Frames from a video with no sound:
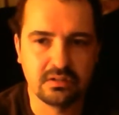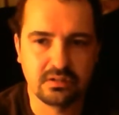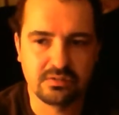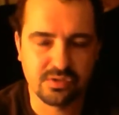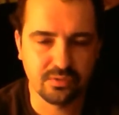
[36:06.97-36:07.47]

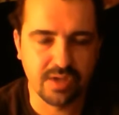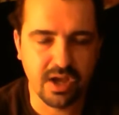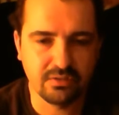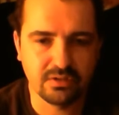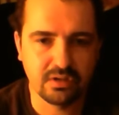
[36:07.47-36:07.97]
I've slowed
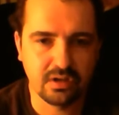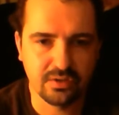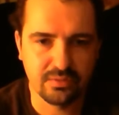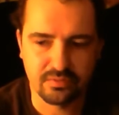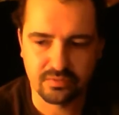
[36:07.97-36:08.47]
down on a lot of the
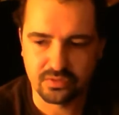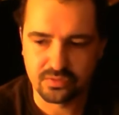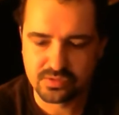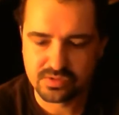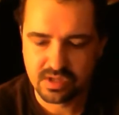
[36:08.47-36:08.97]

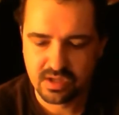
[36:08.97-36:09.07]
reviews